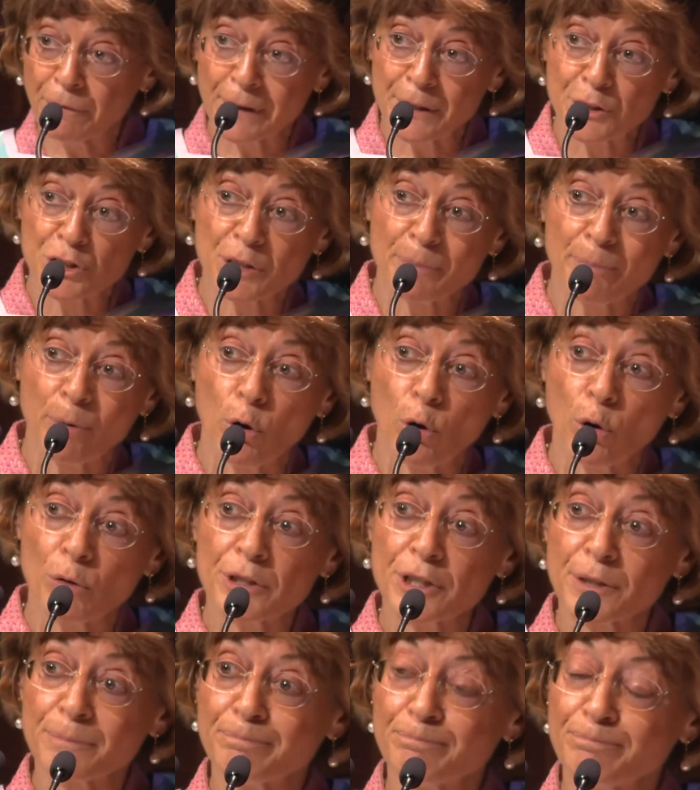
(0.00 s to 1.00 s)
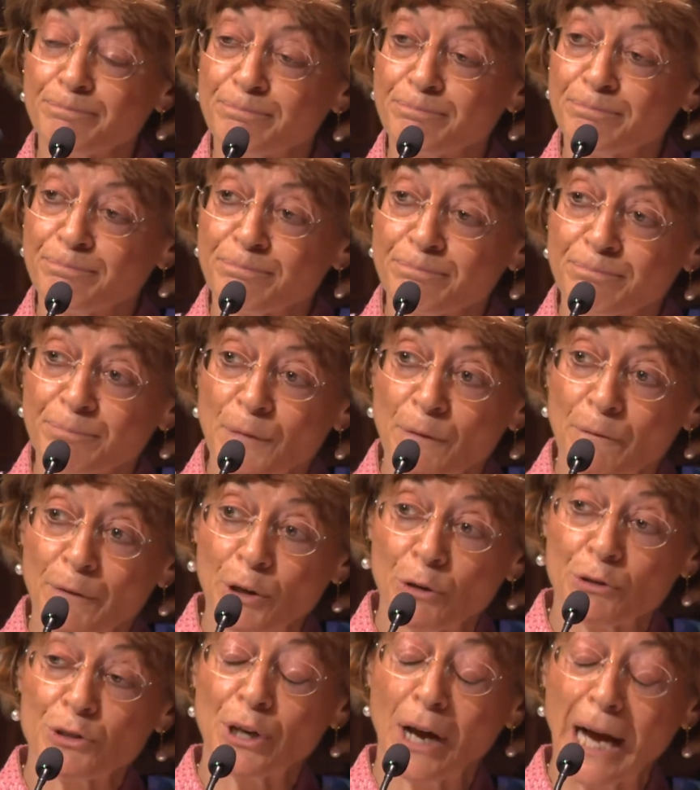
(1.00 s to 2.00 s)
and support, for
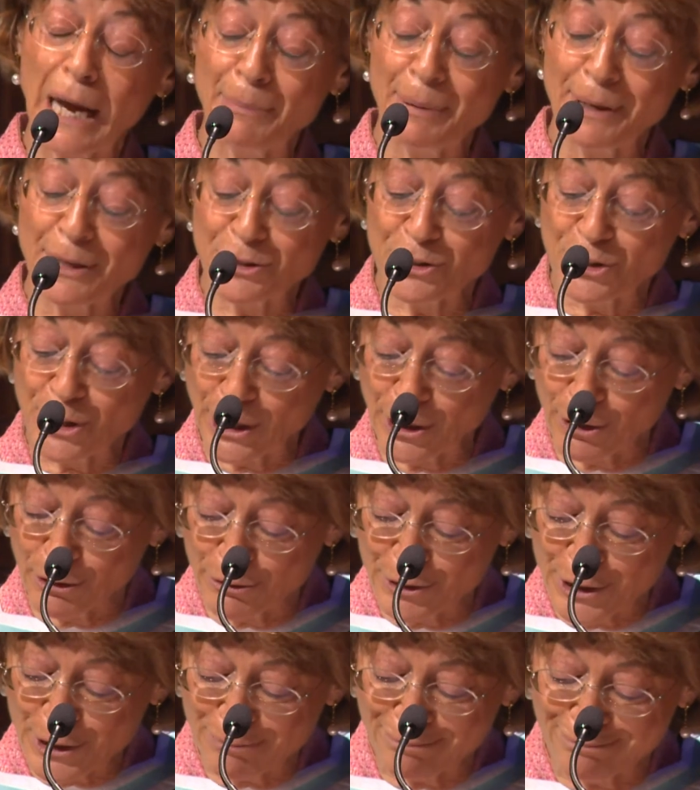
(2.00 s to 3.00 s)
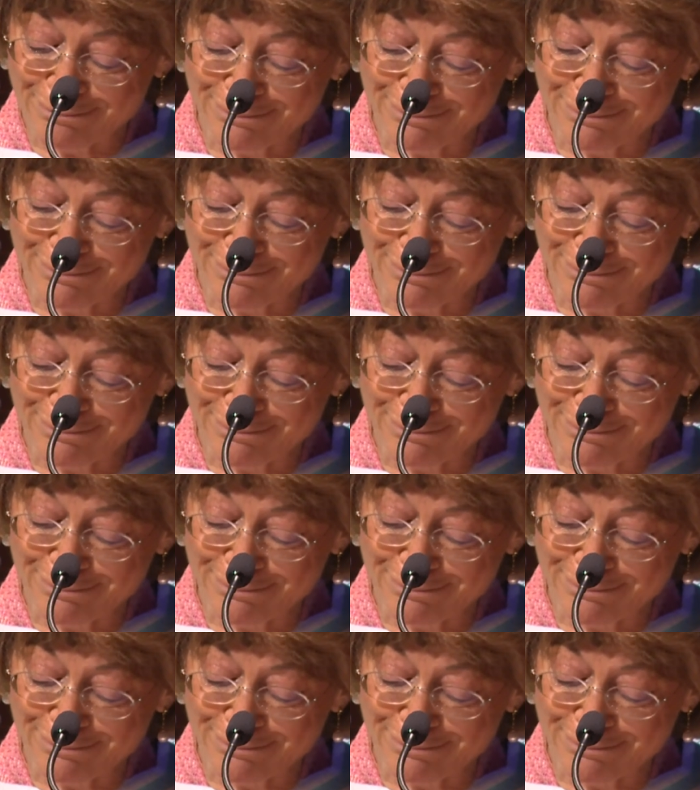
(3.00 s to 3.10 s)
your typing skills,